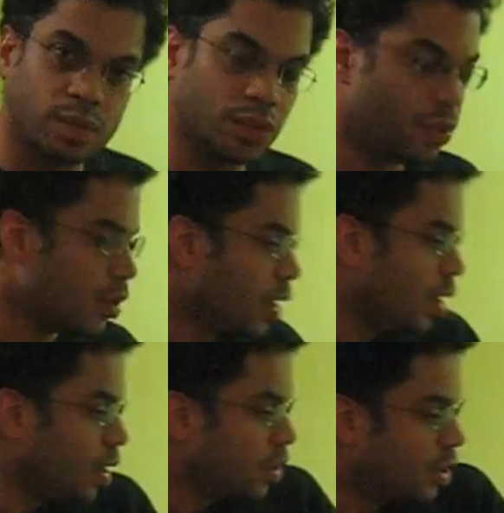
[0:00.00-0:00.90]
blue
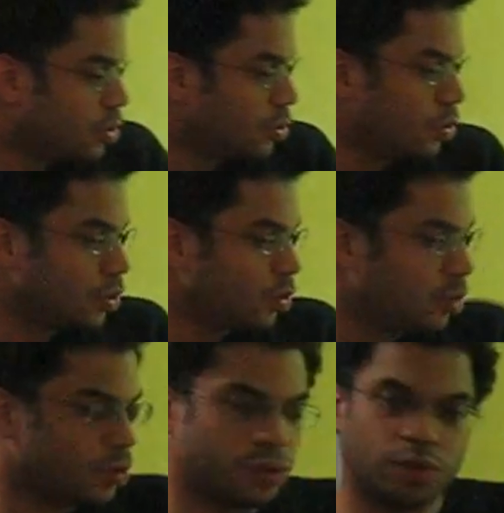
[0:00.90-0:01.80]
that
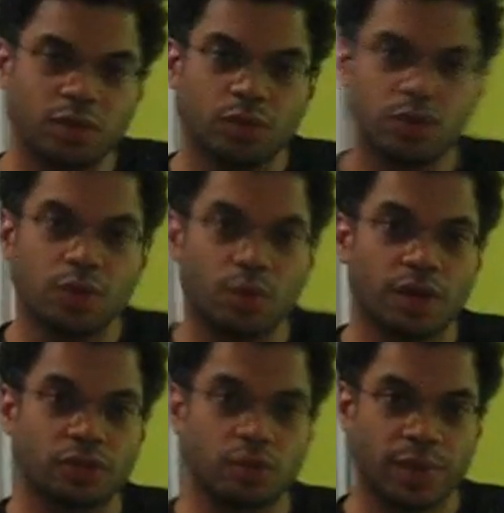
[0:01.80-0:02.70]
you'll
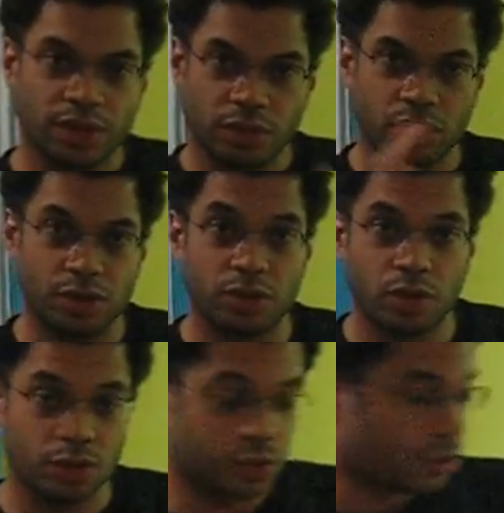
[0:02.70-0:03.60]
want to make your
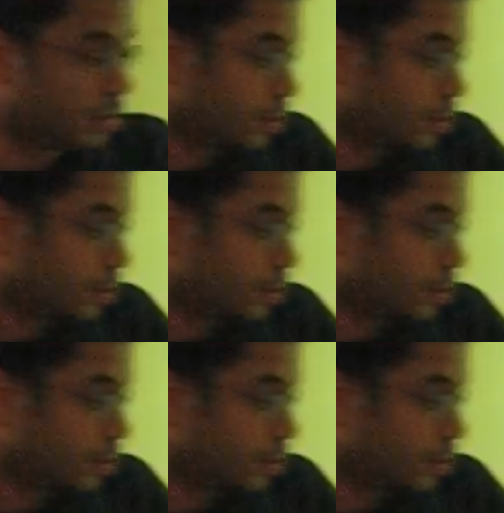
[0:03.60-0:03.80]
ocean.